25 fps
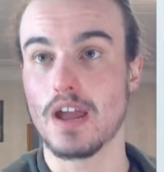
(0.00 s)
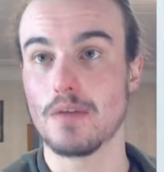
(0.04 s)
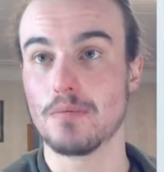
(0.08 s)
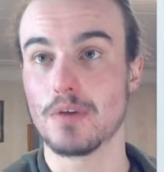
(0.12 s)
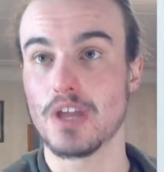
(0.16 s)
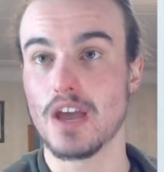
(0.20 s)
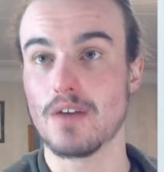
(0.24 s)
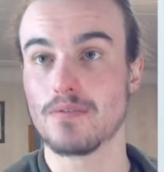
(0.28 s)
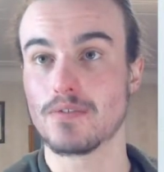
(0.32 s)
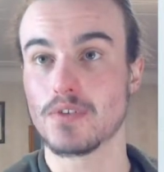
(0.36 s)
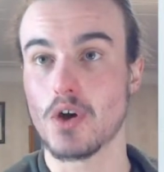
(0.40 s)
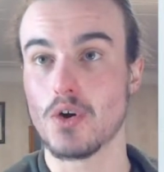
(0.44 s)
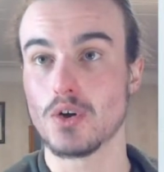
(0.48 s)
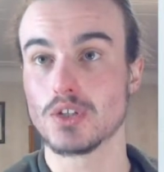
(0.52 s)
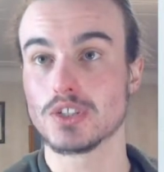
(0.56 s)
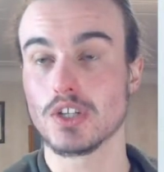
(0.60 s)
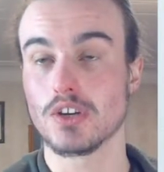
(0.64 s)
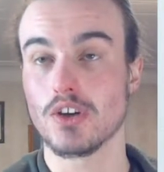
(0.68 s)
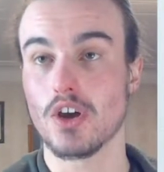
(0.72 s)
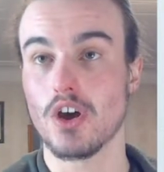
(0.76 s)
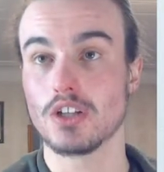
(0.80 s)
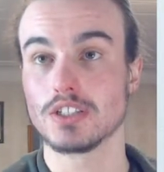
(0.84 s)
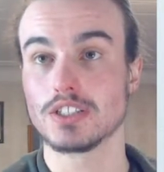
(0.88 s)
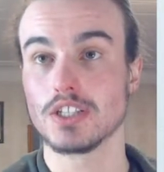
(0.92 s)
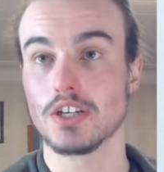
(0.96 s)
And we have also
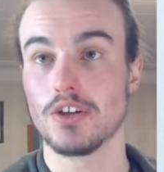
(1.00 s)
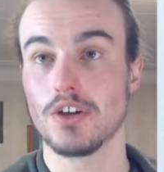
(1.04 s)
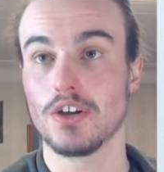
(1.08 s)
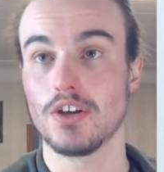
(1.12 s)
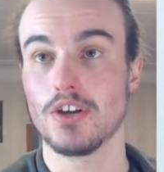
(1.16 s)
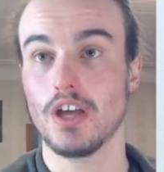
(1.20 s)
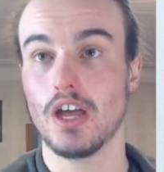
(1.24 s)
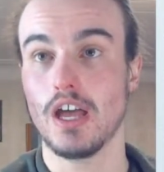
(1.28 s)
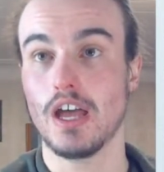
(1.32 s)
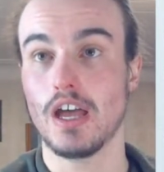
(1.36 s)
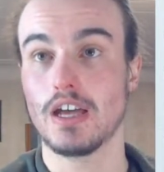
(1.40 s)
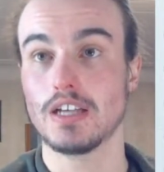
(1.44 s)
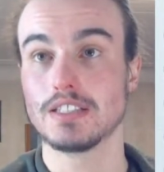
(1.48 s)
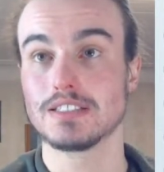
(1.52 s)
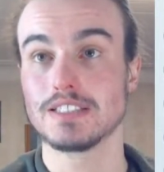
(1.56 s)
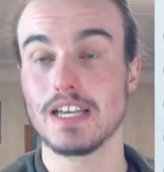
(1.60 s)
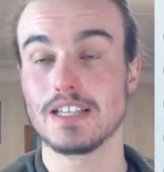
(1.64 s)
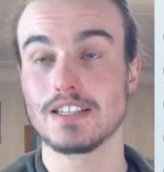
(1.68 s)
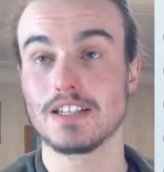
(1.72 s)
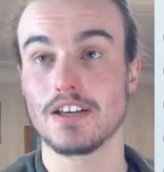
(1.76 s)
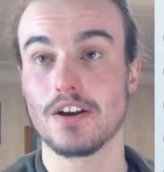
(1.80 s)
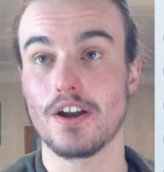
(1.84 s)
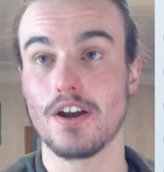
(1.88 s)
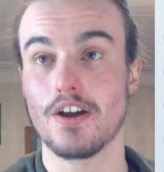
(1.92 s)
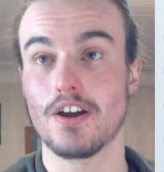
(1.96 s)
got Te
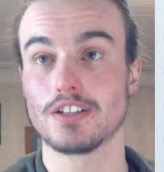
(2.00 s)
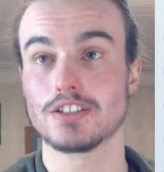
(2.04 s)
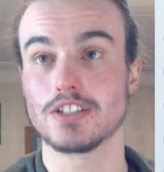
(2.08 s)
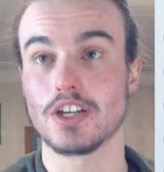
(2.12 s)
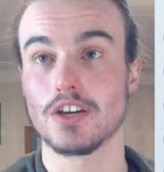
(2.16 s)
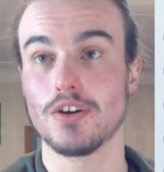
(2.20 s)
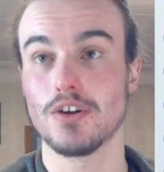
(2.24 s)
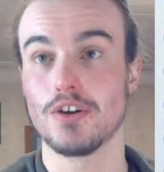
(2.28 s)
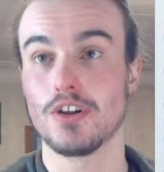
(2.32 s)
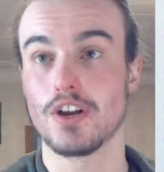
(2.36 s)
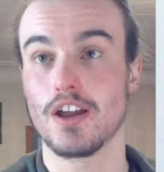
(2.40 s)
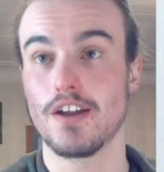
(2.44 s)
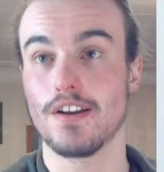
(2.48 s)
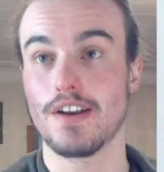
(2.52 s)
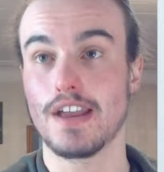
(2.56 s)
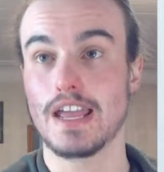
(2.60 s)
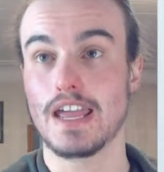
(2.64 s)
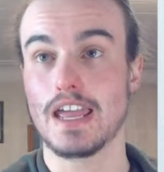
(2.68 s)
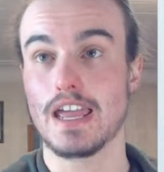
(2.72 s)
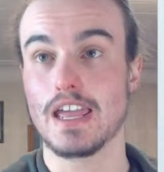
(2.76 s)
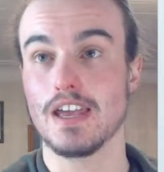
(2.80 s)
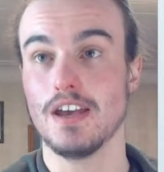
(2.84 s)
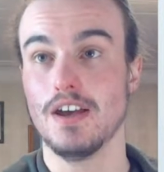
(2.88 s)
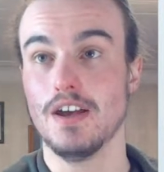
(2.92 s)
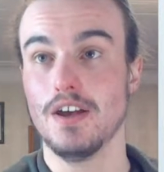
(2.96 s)
Tairara
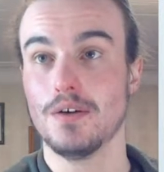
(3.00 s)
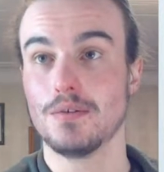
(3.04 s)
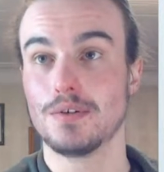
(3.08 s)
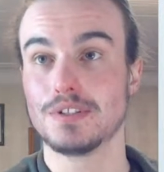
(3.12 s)
Rangi,